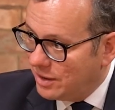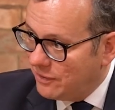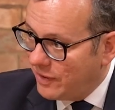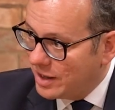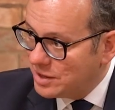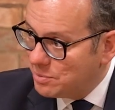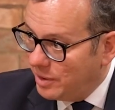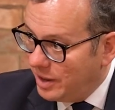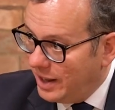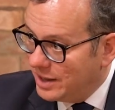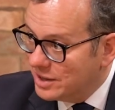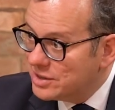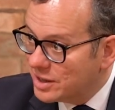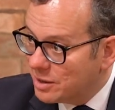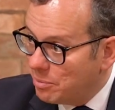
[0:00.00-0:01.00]
investment
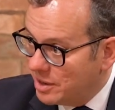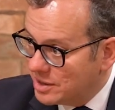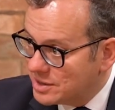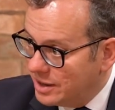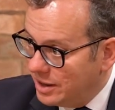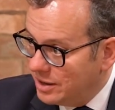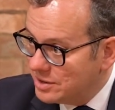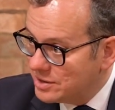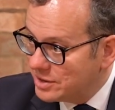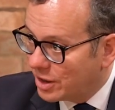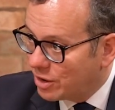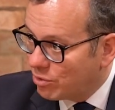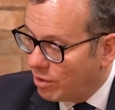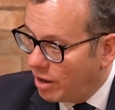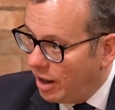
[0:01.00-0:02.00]
into the business to
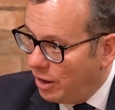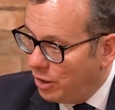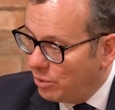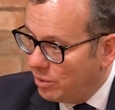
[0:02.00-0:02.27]
grow.